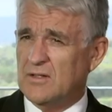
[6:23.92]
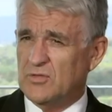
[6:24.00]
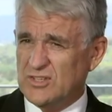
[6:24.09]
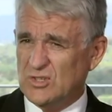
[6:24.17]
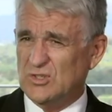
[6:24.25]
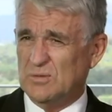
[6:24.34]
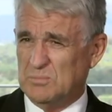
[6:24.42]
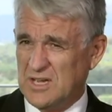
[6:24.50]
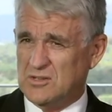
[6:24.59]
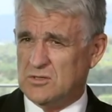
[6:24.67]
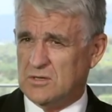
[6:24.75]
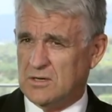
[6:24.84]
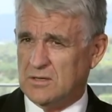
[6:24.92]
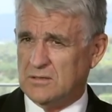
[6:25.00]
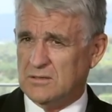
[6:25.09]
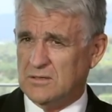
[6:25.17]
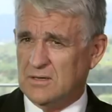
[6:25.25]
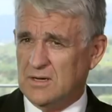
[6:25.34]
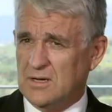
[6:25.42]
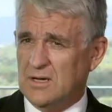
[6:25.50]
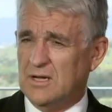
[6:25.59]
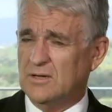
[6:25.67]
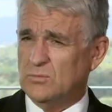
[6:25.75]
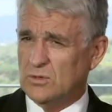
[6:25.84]
This is a bigger change.
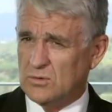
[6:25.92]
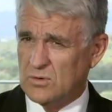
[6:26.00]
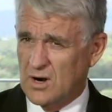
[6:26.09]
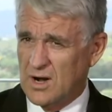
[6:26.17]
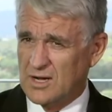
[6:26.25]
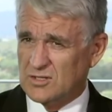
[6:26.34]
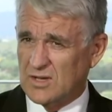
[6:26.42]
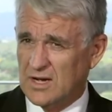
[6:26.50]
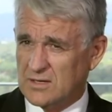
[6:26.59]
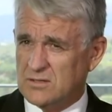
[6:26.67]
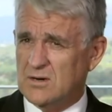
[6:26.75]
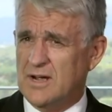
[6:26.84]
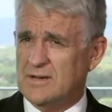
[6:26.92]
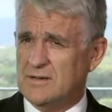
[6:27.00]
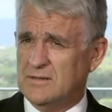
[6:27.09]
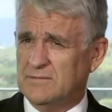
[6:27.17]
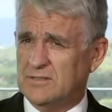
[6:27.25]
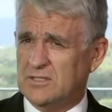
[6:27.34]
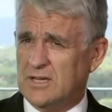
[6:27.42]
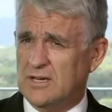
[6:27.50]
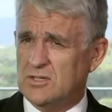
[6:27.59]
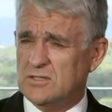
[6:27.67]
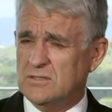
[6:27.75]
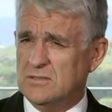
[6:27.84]
It requires a great deal of
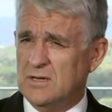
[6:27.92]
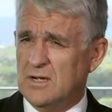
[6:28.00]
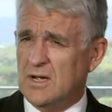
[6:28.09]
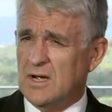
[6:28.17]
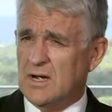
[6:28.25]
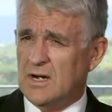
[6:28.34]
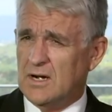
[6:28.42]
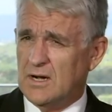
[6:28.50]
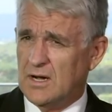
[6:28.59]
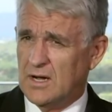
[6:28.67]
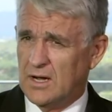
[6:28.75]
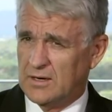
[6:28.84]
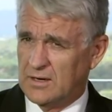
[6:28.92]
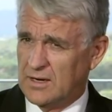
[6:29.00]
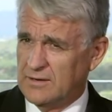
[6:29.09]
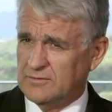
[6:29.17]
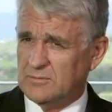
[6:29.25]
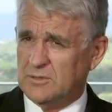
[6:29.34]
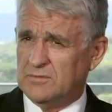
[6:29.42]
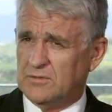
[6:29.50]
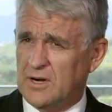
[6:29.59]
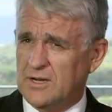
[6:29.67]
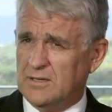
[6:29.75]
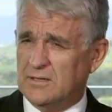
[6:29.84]
attention, and I have to be
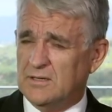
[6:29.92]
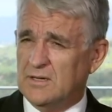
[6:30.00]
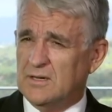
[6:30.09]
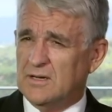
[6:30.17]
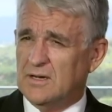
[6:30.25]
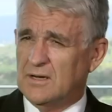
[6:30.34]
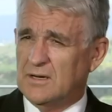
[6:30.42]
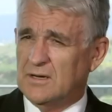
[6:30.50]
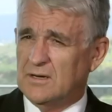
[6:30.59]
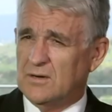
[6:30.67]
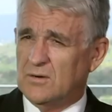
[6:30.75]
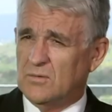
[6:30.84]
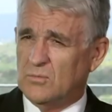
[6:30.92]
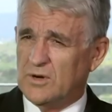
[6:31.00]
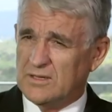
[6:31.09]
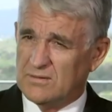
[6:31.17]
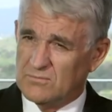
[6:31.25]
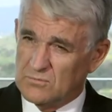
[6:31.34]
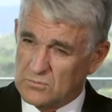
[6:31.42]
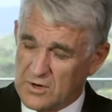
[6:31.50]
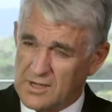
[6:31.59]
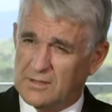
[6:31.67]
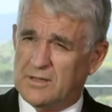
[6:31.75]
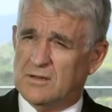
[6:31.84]
frank, we
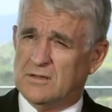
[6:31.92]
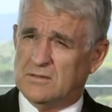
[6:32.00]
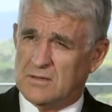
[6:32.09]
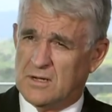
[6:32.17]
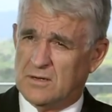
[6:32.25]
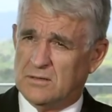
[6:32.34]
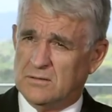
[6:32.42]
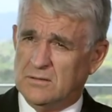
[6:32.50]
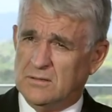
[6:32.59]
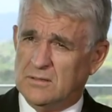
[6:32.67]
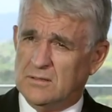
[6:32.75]
really need to know